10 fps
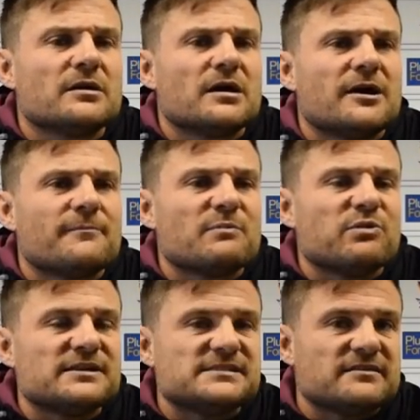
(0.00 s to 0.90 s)
the
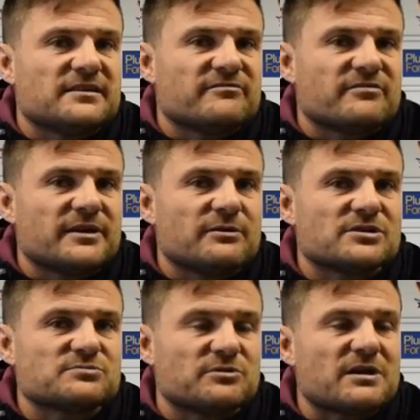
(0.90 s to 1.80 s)
pleasing thing for me
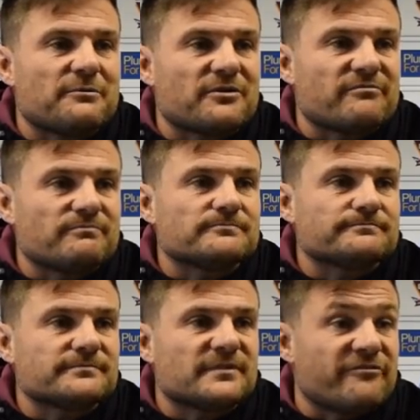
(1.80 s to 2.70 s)
was we were able to
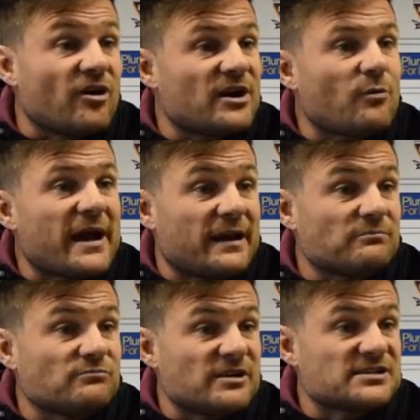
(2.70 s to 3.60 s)
find a way
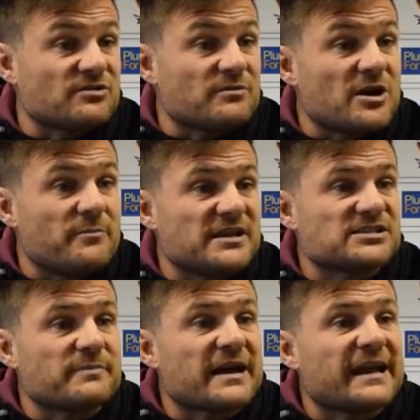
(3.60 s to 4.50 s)
to wrestle the
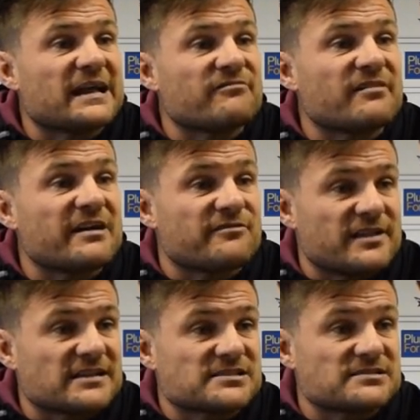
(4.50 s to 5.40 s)
momentum back in our favour, and
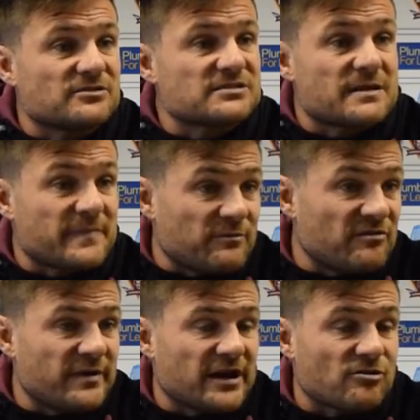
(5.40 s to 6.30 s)
that's not something
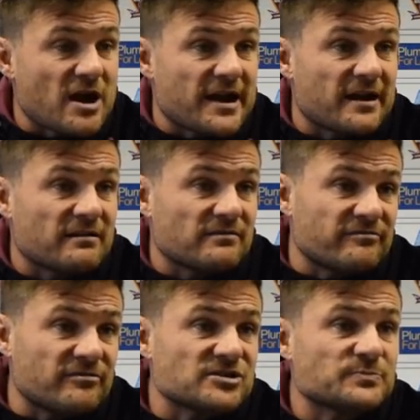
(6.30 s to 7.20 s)
we've been great at in the
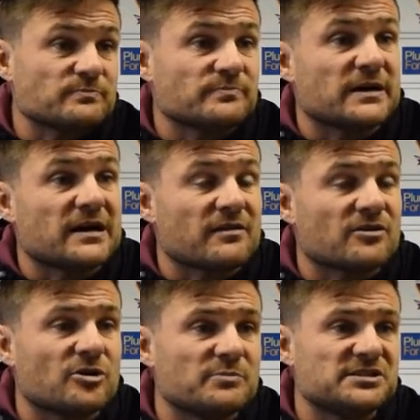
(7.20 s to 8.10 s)
first part of the
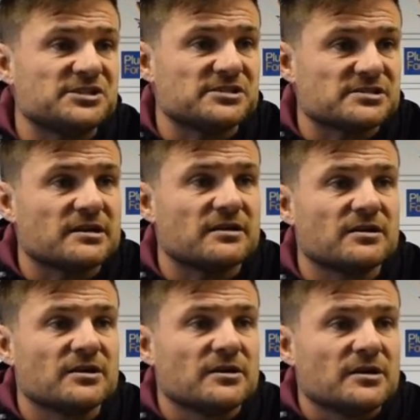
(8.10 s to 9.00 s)
competition, so
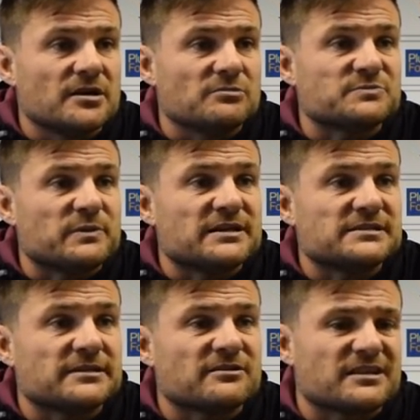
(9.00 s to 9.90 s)
it was
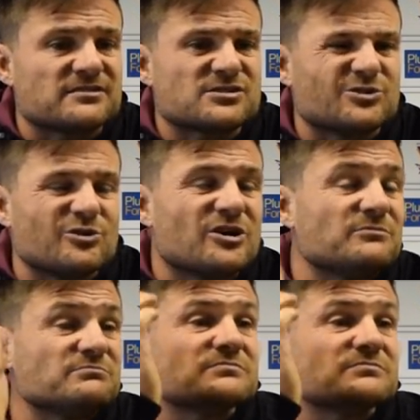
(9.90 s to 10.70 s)
pleasing. I think the scoreline,